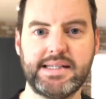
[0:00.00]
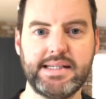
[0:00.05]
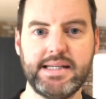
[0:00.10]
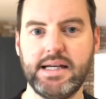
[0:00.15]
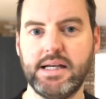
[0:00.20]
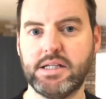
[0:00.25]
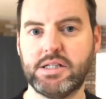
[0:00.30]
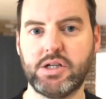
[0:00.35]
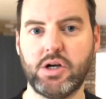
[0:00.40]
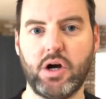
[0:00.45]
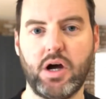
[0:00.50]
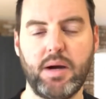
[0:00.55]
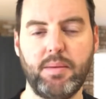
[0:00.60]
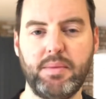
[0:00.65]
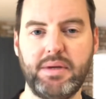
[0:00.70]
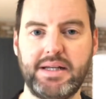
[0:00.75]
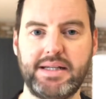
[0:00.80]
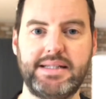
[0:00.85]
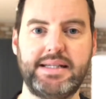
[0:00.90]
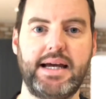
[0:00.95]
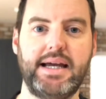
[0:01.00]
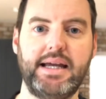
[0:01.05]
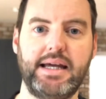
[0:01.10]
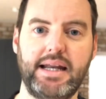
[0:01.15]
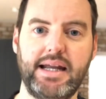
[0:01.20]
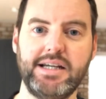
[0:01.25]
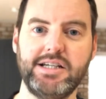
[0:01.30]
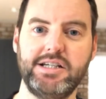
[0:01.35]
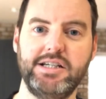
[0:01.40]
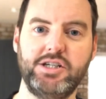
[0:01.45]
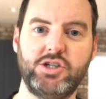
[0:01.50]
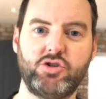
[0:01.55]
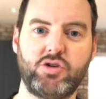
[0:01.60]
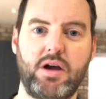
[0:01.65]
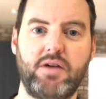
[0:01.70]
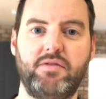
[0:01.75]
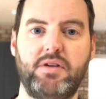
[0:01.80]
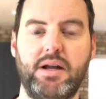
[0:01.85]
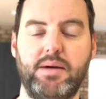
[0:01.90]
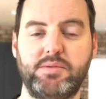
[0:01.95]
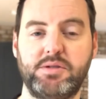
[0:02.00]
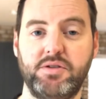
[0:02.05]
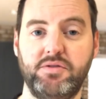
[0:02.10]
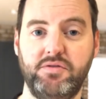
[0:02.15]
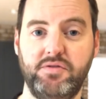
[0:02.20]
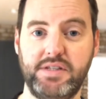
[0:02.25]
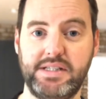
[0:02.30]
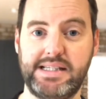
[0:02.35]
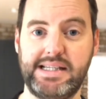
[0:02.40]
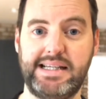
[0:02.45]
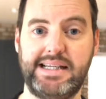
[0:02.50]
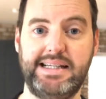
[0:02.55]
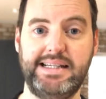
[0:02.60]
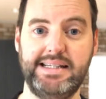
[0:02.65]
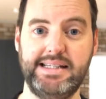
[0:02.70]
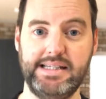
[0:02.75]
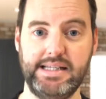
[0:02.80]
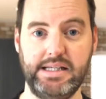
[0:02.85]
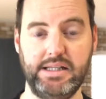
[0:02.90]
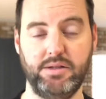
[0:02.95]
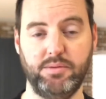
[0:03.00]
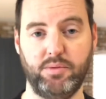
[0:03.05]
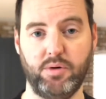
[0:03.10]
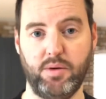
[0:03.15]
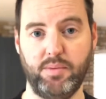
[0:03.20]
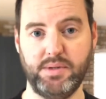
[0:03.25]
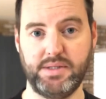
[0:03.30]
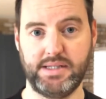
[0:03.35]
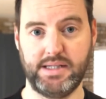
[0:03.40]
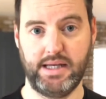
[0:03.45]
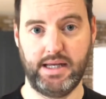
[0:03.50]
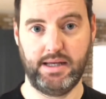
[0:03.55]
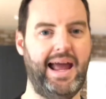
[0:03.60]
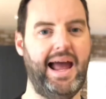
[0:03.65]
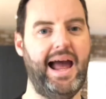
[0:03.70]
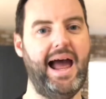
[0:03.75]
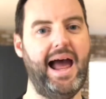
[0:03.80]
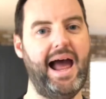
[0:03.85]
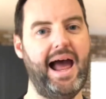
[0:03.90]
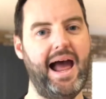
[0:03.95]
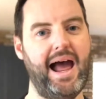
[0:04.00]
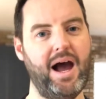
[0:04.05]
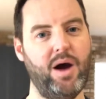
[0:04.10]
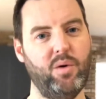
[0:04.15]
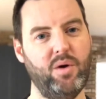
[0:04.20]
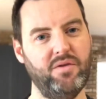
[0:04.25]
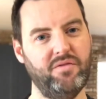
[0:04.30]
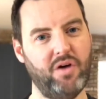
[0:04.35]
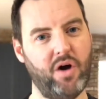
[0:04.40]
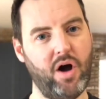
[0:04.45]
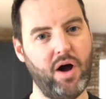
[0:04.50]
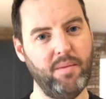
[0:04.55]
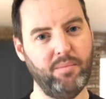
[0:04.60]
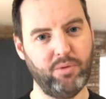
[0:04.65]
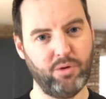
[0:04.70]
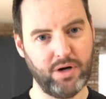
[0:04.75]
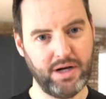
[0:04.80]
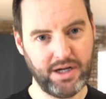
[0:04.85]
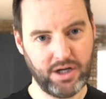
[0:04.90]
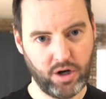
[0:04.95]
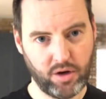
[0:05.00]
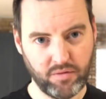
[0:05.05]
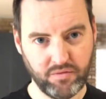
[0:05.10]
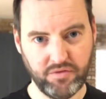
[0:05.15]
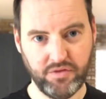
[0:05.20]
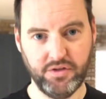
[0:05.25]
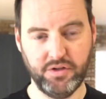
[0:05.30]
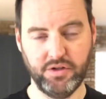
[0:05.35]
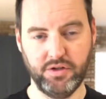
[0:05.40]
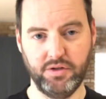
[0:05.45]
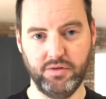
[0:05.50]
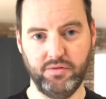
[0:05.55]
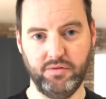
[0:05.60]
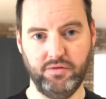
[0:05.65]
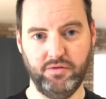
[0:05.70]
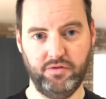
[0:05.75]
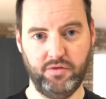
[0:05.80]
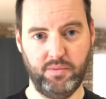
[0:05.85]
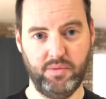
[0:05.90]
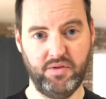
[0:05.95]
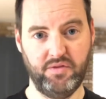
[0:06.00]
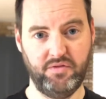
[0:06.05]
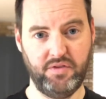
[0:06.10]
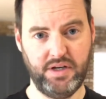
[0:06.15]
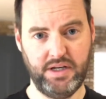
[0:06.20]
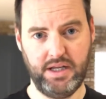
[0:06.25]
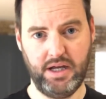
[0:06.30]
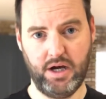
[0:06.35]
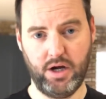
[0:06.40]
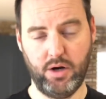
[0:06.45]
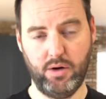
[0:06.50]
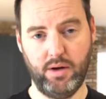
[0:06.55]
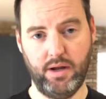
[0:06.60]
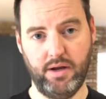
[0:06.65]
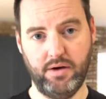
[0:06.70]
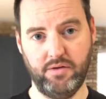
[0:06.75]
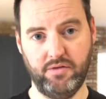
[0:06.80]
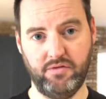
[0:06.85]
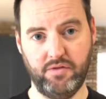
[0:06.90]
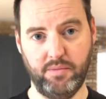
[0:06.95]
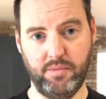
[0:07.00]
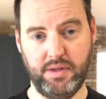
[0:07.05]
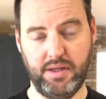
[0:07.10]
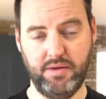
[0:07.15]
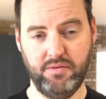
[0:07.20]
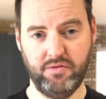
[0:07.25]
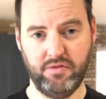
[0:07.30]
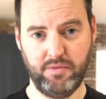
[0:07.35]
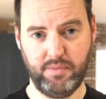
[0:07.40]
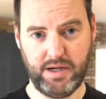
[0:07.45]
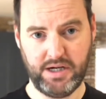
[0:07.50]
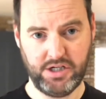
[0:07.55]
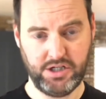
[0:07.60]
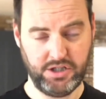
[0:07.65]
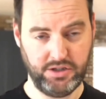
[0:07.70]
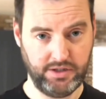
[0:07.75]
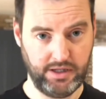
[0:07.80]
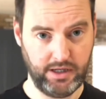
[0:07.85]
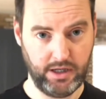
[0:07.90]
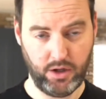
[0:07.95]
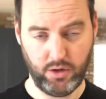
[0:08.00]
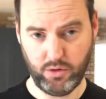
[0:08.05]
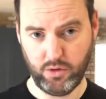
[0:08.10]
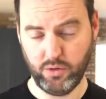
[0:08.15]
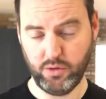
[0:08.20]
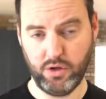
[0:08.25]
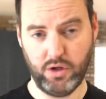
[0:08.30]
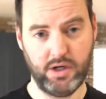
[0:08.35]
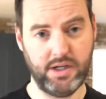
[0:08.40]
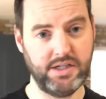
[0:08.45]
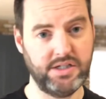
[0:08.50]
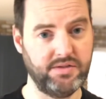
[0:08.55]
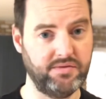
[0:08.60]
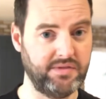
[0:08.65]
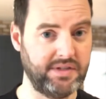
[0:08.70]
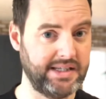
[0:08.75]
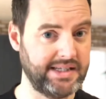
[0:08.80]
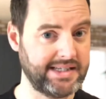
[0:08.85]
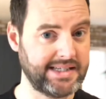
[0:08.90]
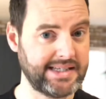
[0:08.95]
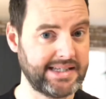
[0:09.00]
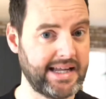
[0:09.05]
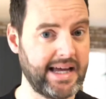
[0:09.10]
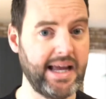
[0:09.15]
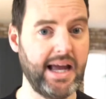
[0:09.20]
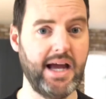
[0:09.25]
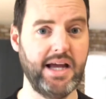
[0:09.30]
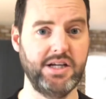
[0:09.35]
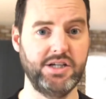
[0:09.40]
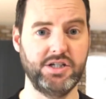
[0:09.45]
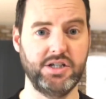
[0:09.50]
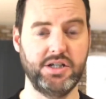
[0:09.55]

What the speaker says: a time and a date and actually travel up to physically see the property. However, I'm pretty confident from the video and from the information, the local knowledge of the estate agent,